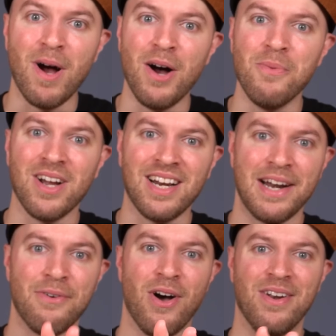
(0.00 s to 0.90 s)
artwork
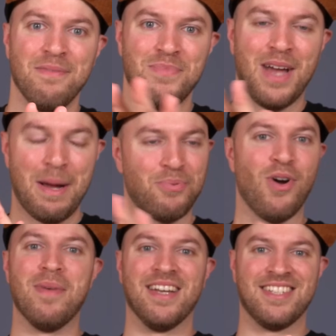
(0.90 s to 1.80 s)
later on. I
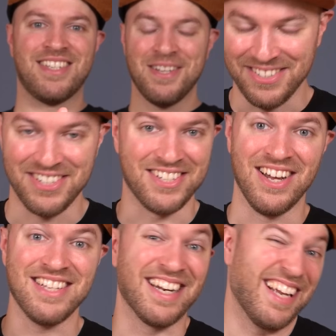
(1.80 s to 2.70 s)
promise. It's just
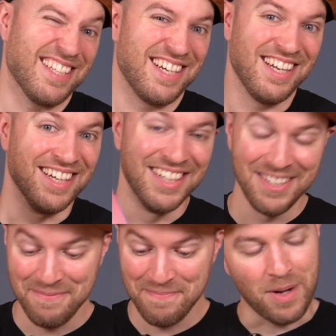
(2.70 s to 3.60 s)
nice that I get to color.
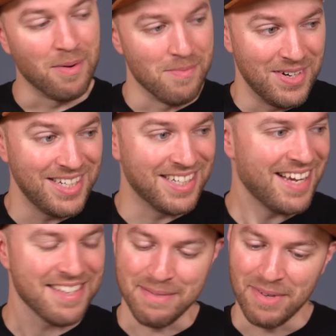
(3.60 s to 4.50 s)
I'm really
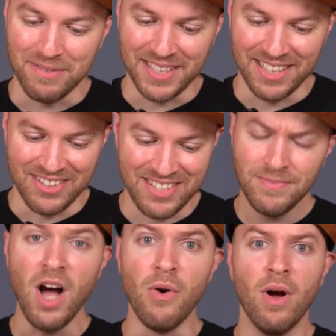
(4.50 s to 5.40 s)
lazy in my videos.
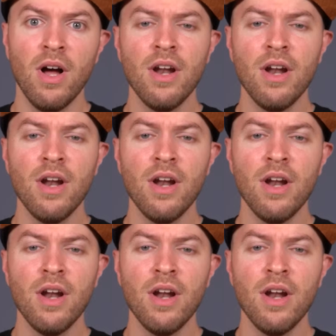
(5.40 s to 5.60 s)
No,